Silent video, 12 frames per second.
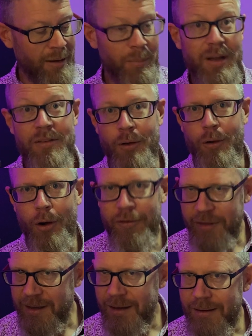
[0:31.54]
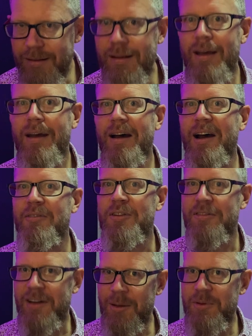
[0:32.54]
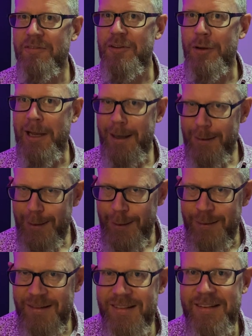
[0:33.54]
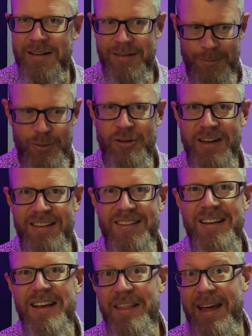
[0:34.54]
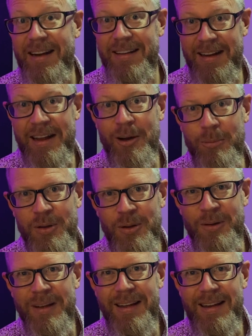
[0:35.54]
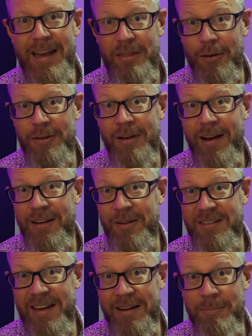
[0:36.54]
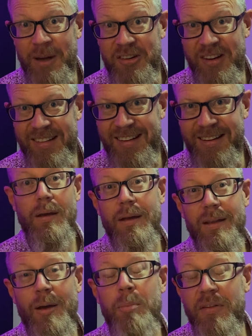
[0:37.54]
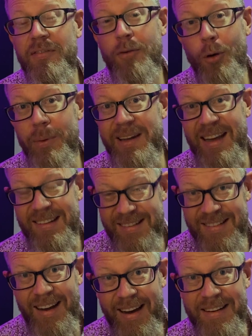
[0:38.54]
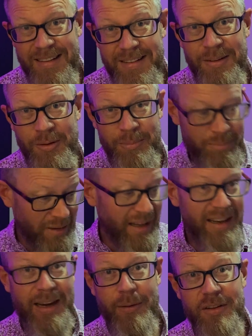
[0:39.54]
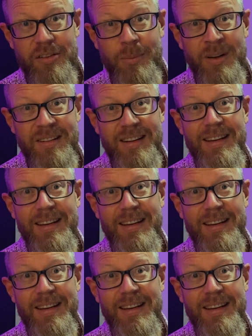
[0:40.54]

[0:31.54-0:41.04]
So over the years, I've developed a few handy hints and some tricks that can help you get those high notes out much easier. Now, before we get started on playing our instrument,